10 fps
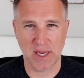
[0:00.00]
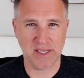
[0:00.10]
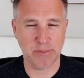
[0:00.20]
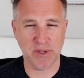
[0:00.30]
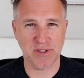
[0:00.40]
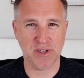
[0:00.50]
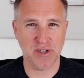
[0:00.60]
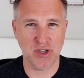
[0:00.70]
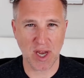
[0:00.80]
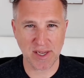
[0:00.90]
It's been
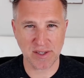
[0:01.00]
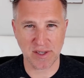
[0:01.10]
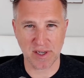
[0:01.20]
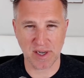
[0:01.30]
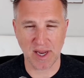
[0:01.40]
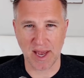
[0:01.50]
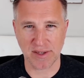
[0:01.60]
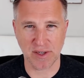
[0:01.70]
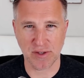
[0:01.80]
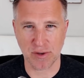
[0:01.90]
suggested
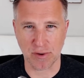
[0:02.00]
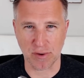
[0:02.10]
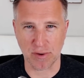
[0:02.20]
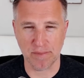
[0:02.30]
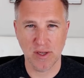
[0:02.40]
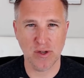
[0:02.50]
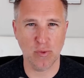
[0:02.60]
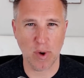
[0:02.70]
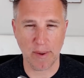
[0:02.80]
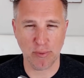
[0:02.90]
as a term
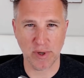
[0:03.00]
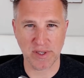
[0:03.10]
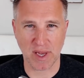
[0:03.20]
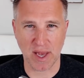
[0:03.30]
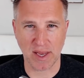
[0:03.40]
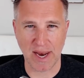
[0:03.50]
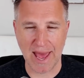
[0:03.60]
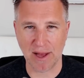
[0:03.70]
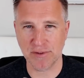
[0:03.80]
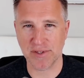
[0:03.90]
to represent
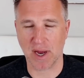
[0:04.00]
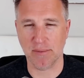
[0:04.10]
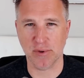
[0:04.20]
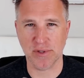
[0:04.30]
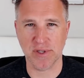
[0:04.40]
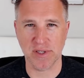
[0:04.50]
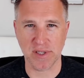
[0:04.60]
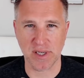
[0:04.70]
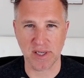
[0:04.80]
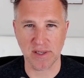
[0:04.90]
Alzheimer's
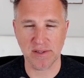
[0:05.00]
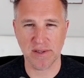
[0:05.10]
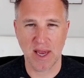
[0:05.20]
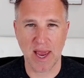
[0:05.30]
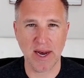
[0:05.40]
disease